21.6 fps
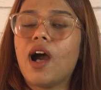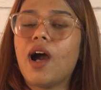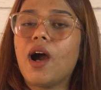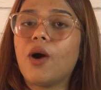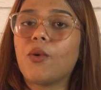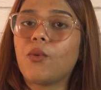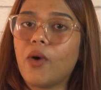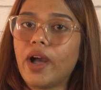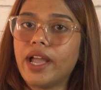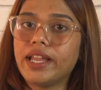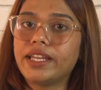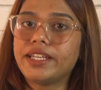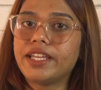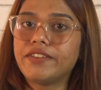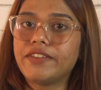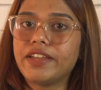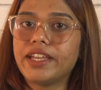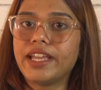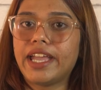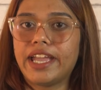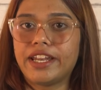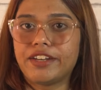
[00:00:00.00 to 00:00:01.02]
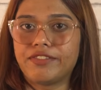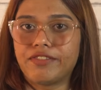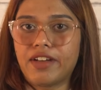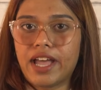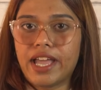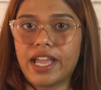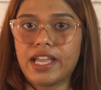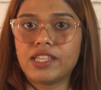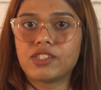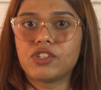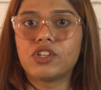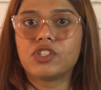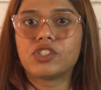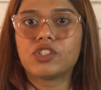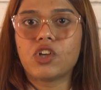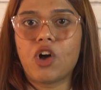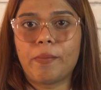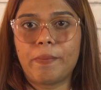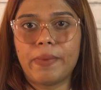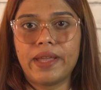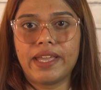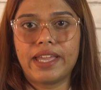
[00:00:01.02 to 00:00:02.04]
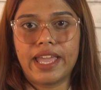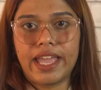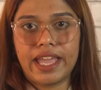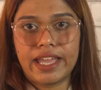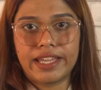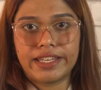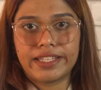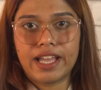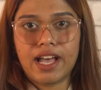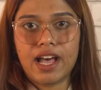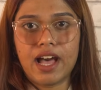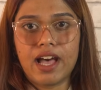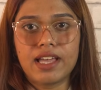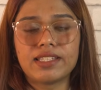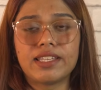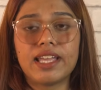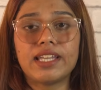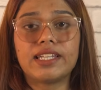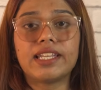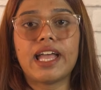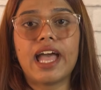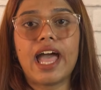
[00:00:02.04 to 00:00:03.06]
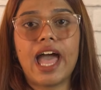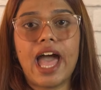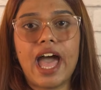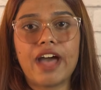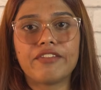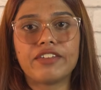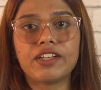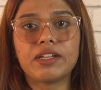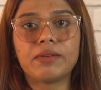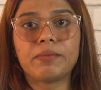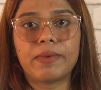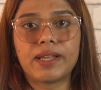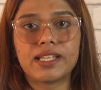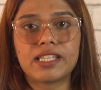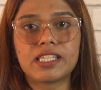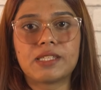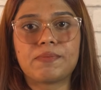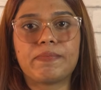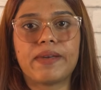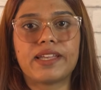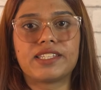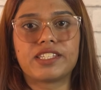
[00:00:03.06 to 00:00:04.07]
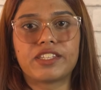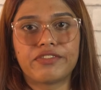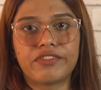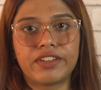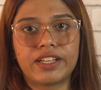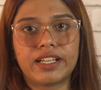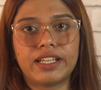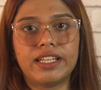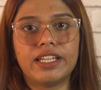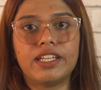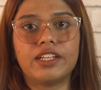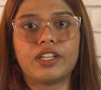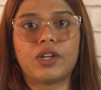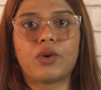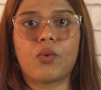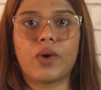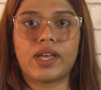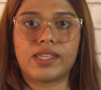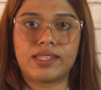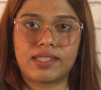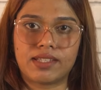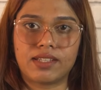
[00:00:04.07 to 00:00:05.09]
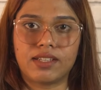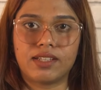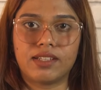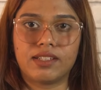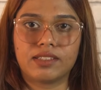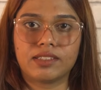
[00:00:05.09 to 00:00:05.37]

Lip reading: Avoid giving advice on topic areas that haven't been specifically requested.